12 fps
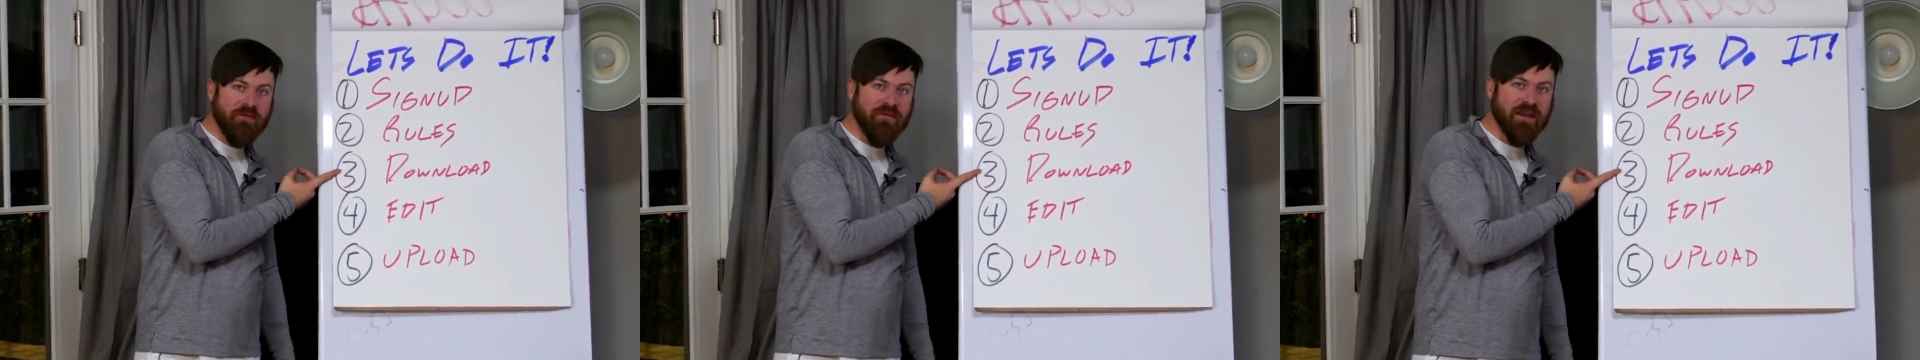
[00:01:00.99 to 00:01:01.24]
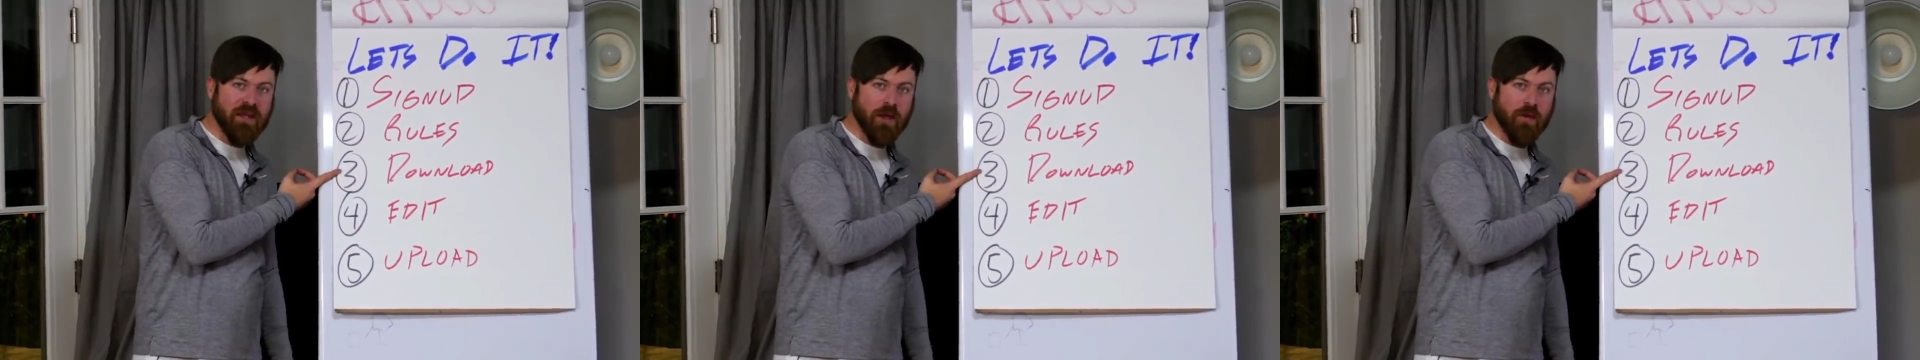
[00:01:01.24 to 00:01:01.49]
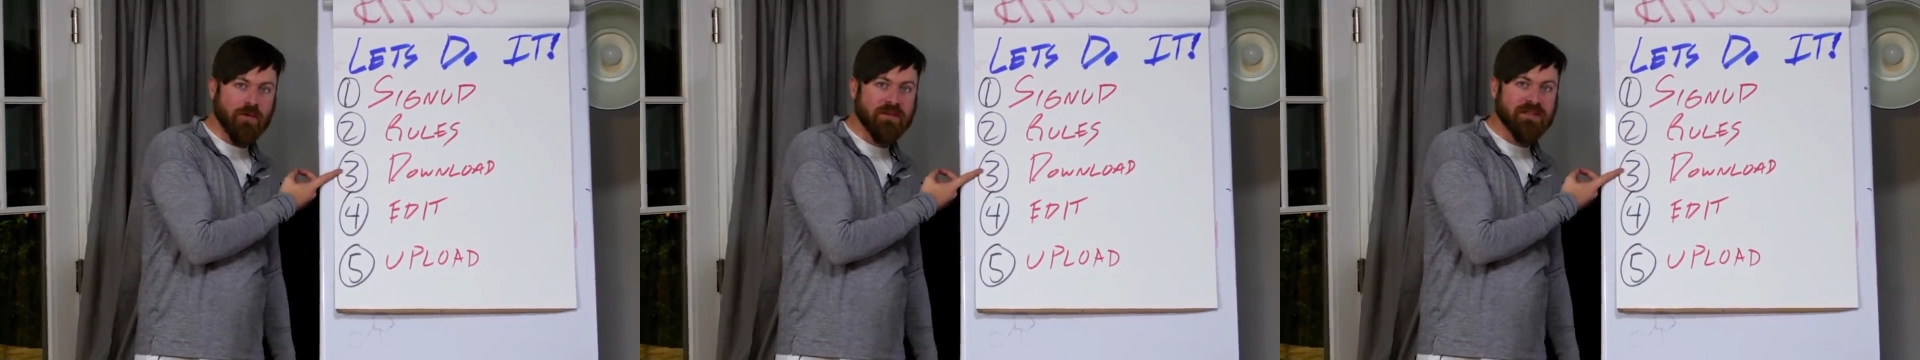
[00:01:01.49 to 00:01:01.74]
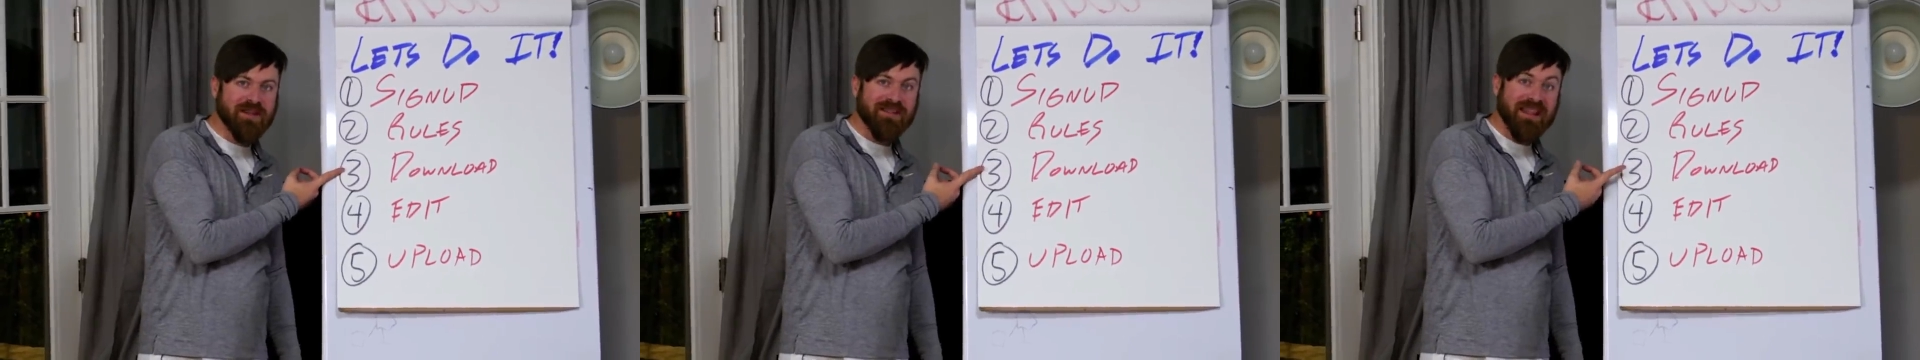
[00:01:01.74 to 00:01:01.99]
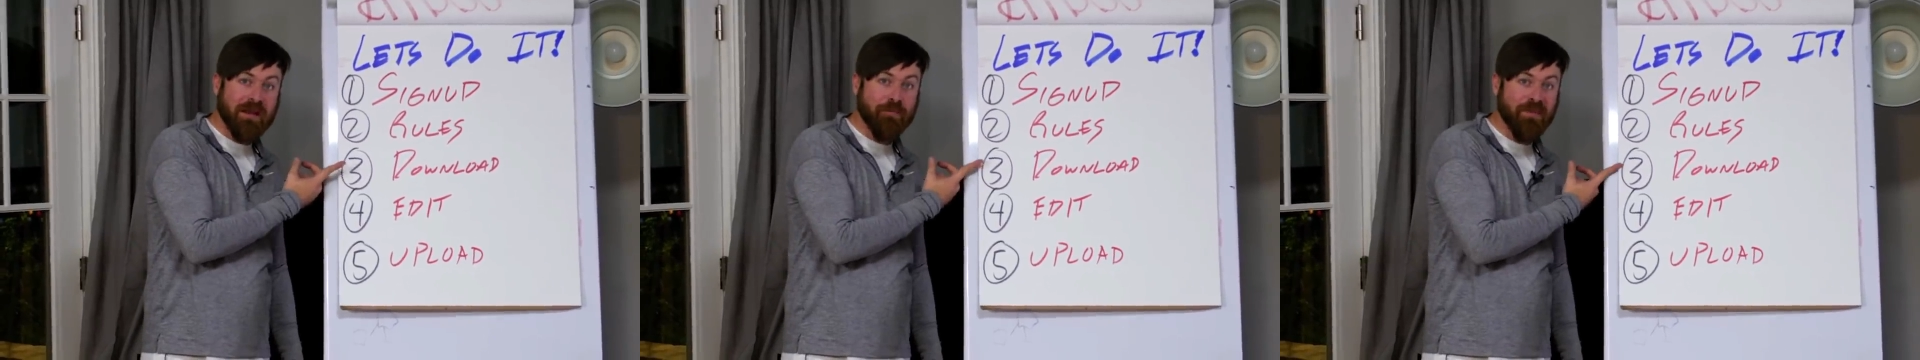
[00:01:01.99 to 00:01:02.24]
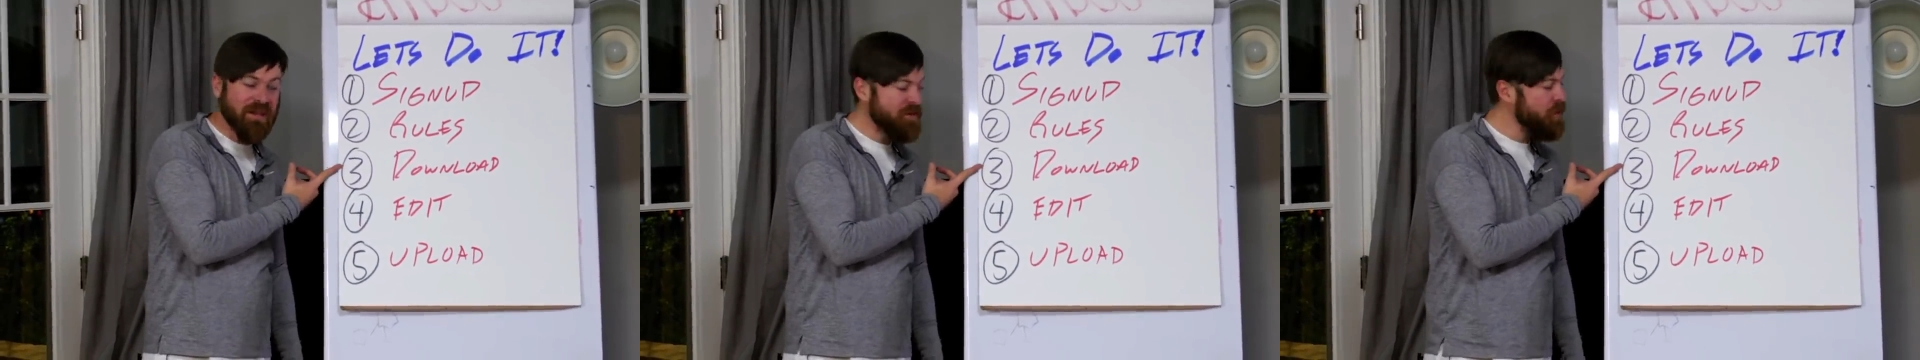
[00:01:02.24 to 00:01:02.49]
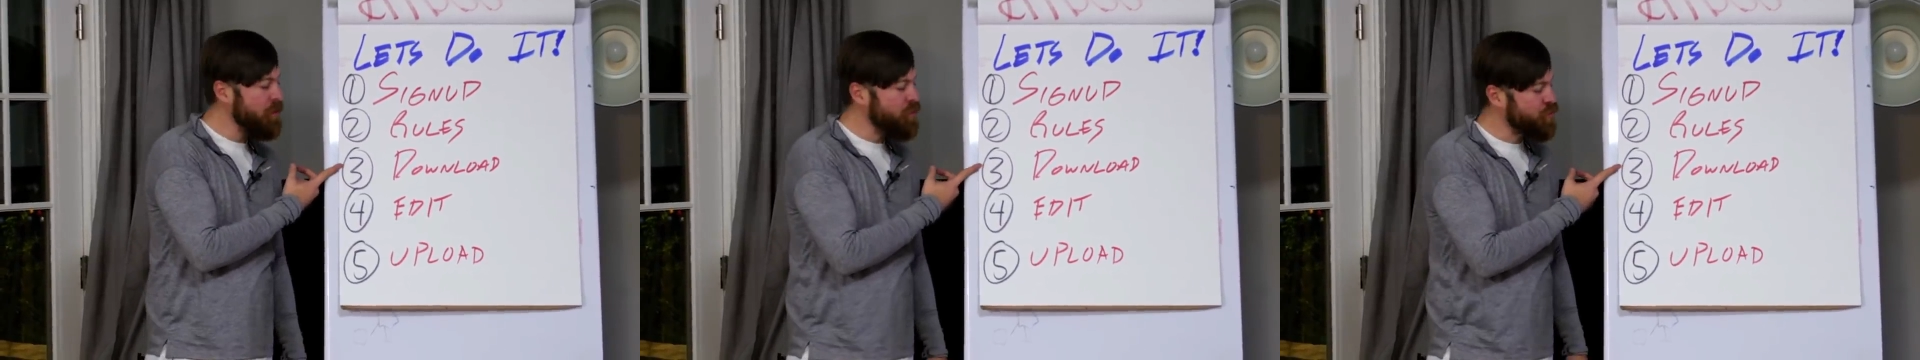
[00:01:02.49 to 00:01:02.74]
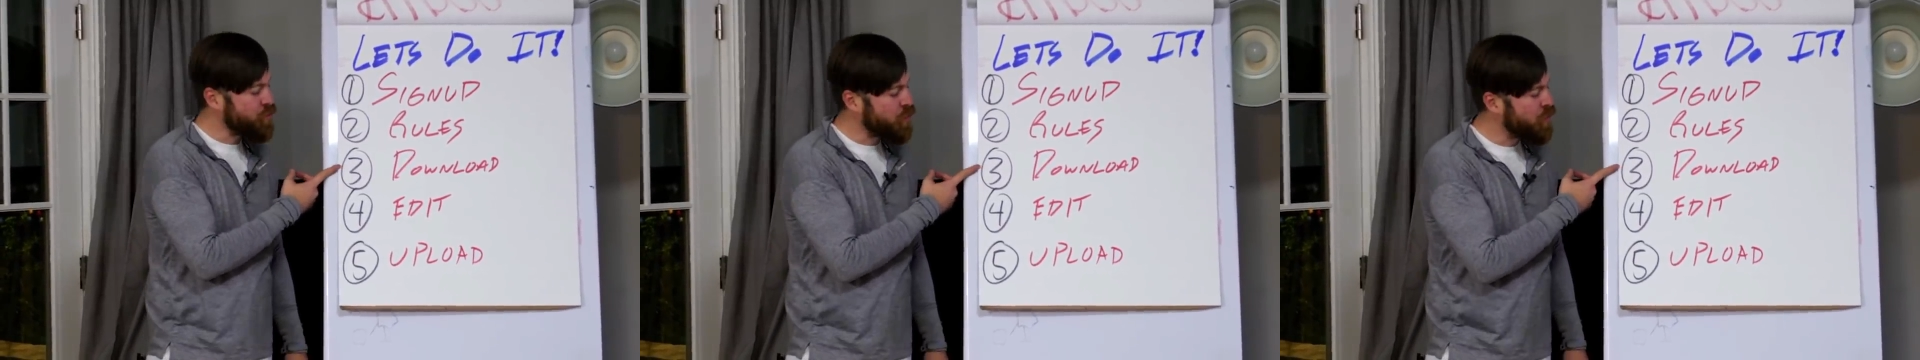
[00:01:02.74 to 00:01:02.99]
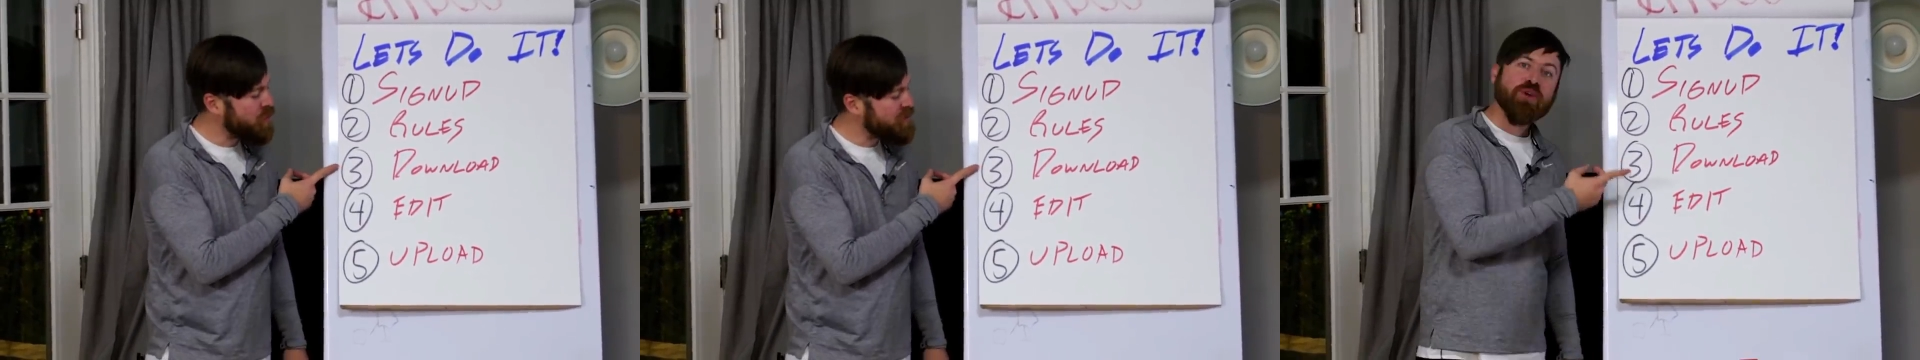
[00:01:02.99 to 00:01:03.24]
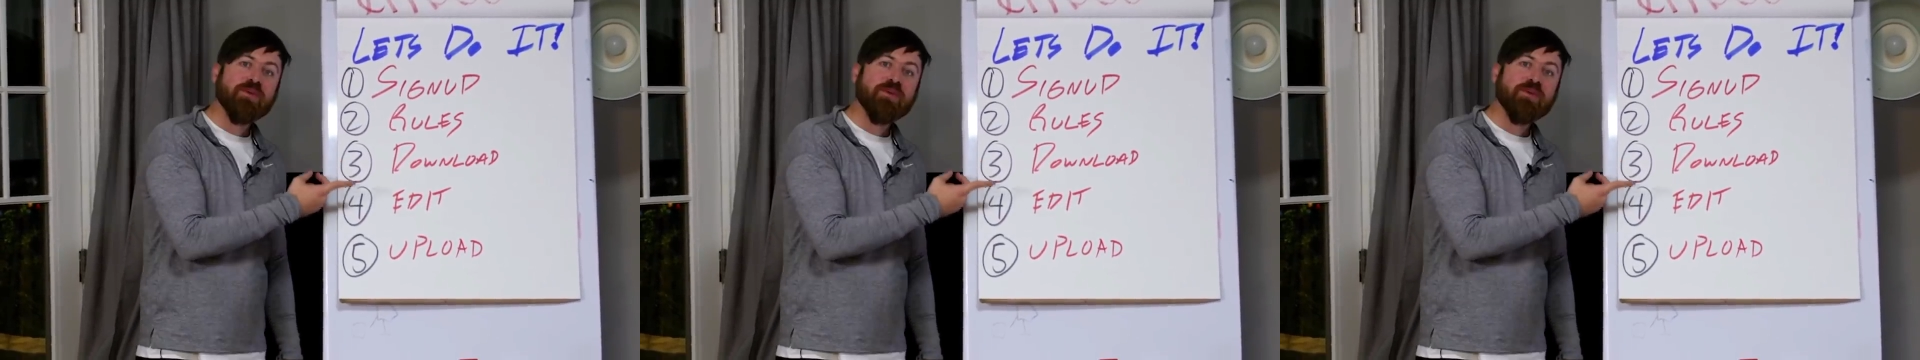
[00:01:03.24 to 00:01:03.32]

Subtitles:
videos that meet those rules.